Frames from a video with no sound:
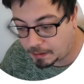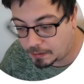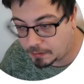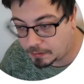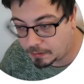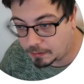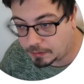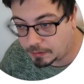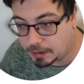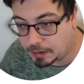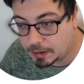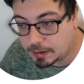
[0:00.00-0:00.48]

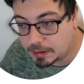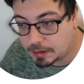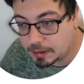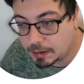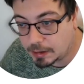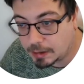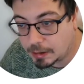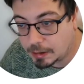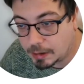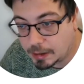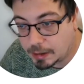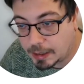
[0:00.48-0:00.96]
So this
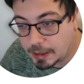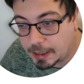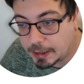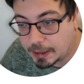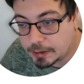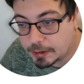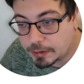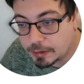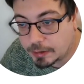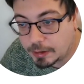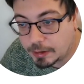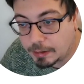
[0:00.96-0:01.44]

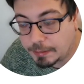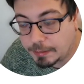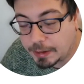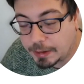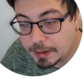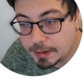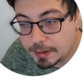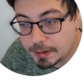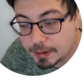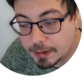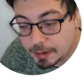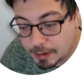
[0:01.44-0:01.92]
actually
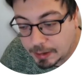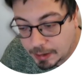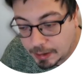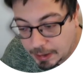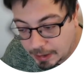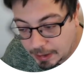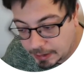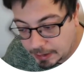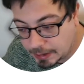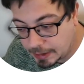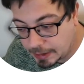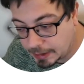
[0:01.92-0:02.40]
means
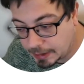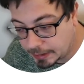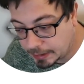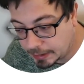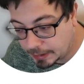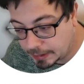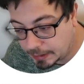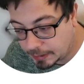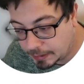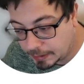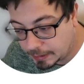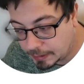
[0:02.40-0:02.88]
A dagger